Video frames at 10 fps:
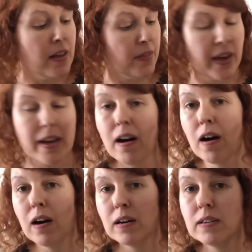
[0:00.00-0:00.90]
they
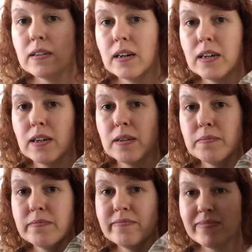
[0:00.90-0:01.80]
are
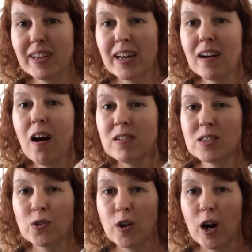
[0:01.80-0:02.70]
an arts and
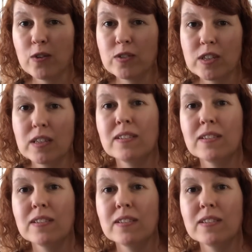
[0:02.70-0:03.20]
crafts